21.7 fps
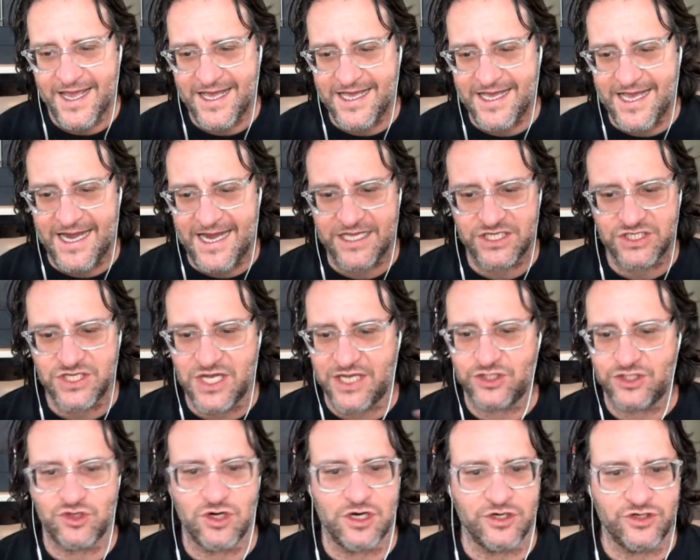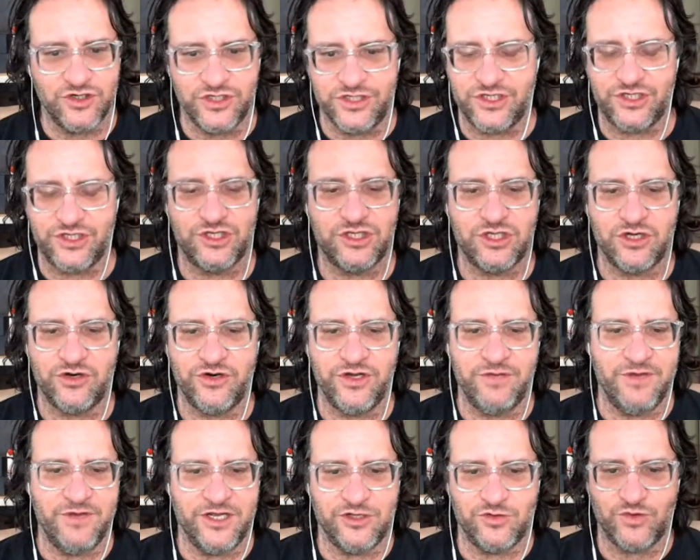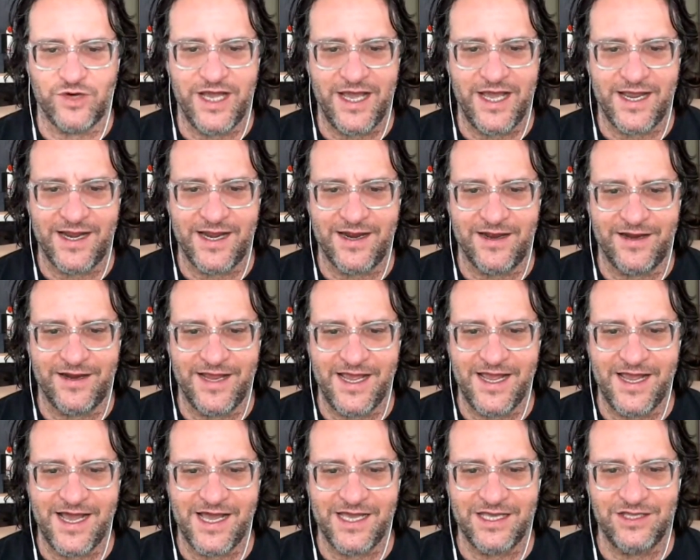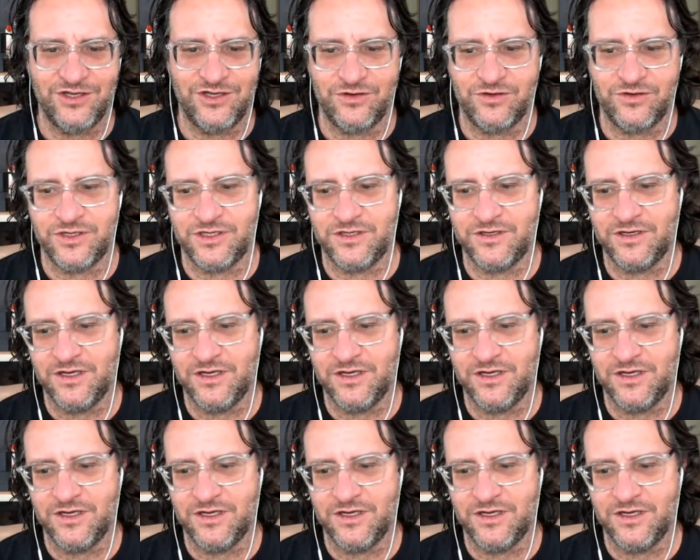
And it's not structured, it's just 30 minutes. We're hanging out. Hey, how you doing?